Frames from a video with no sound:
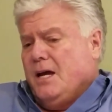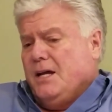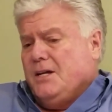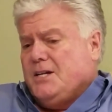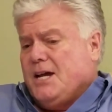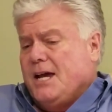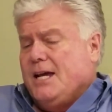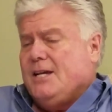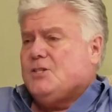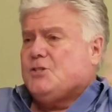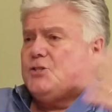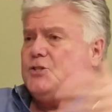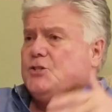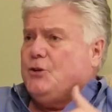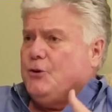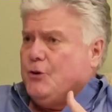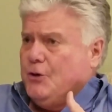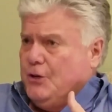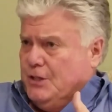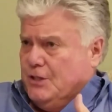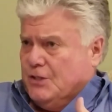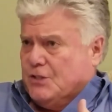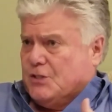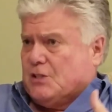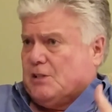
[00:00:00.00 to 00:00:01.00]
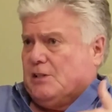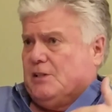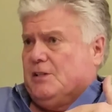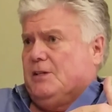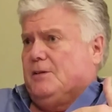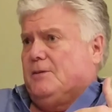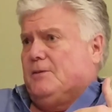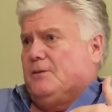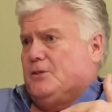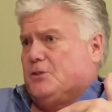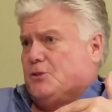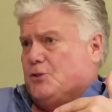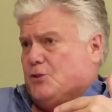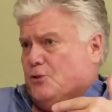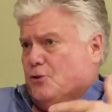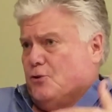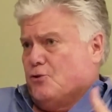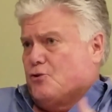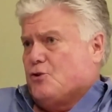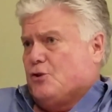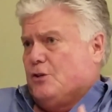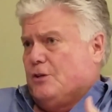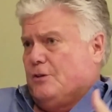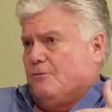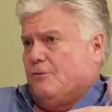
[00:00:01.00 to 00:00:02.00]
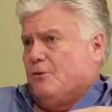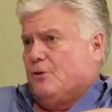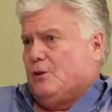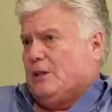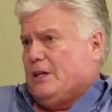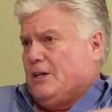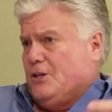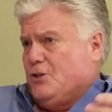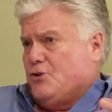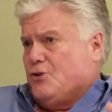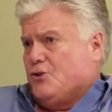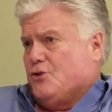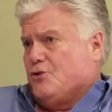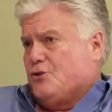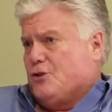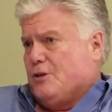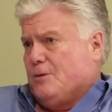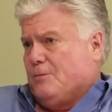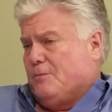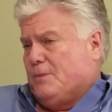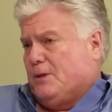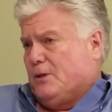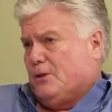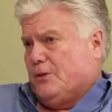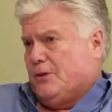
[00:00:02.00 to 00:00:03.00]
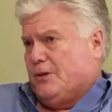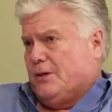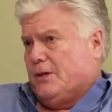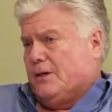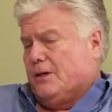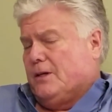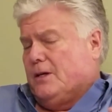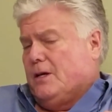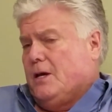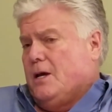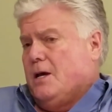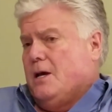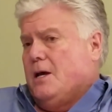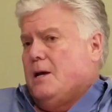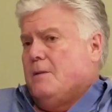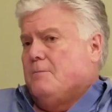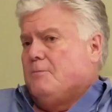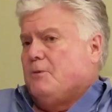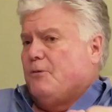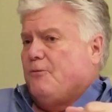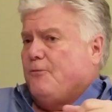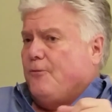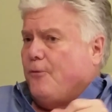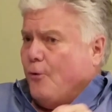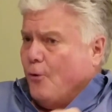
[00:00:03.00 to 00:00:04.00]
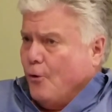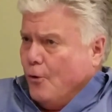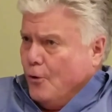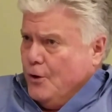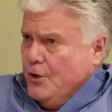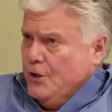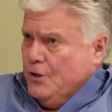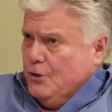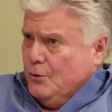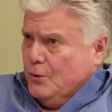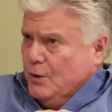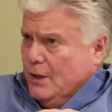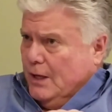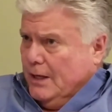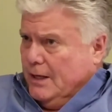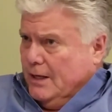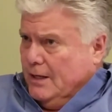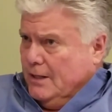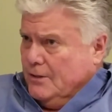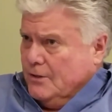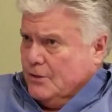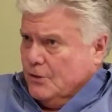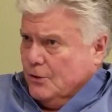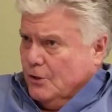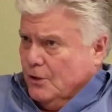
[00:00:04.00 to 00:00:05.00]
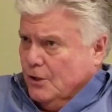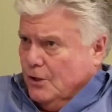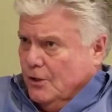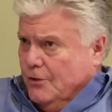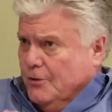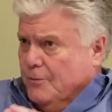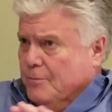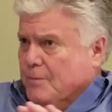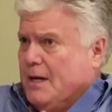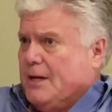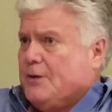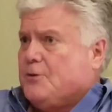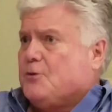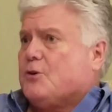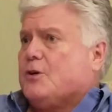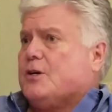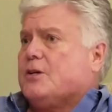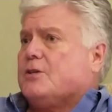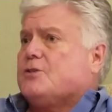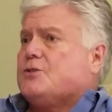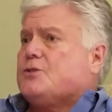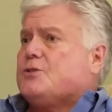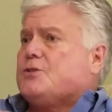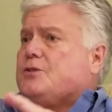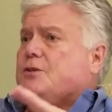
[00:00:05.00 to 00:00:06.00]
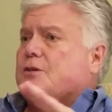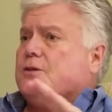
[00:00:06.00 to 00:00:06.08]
take seriously this notion of relationship building before you get into all the metrics